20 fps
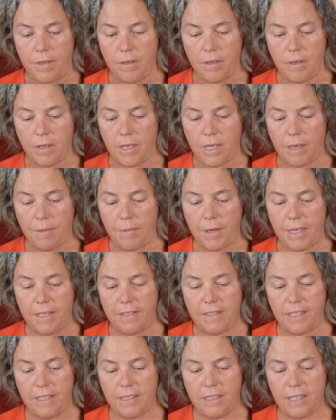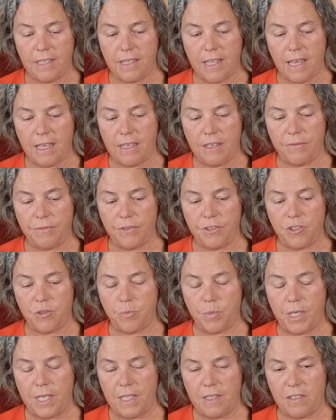Okay, basically they're different
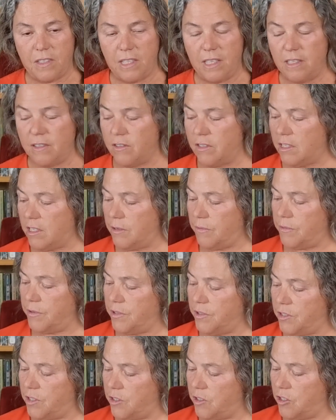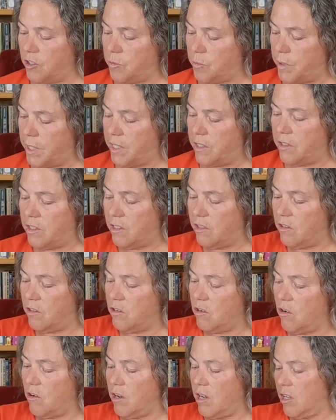species. The difference in the species are
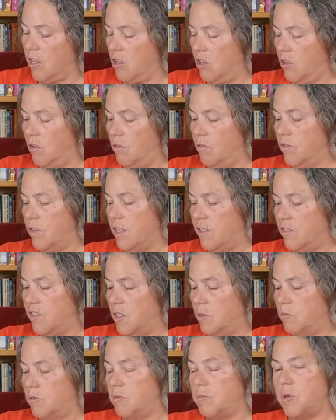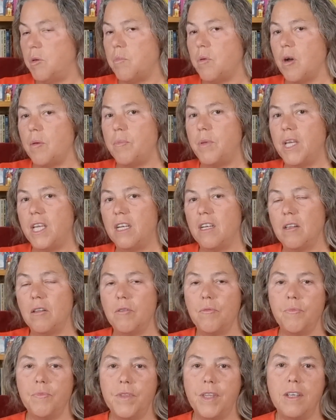not acute. They seem to be
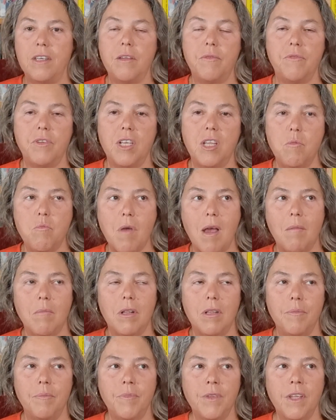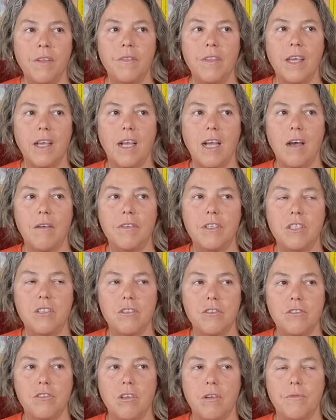bipedal. They're definitely mammal. They're covered in
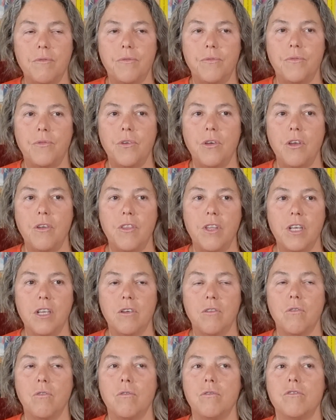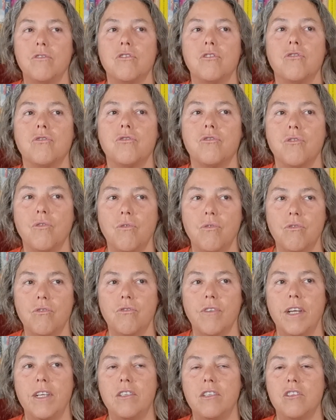a soft fur that causes Thorn
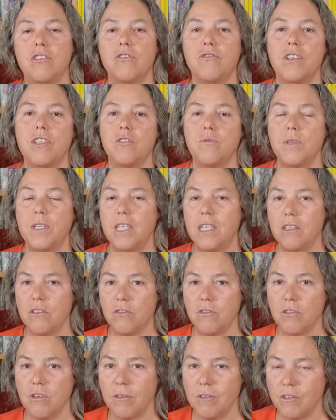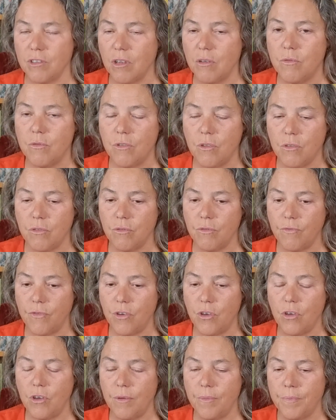great distress when he doesn't grow his own
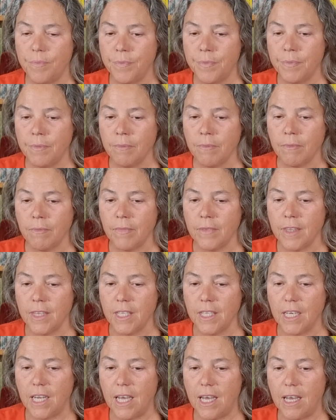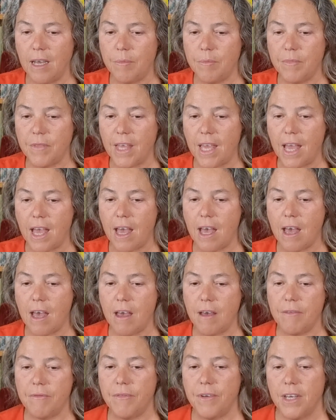fur. They
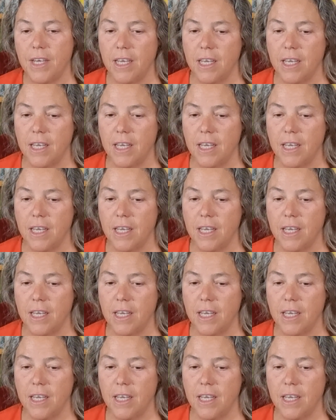have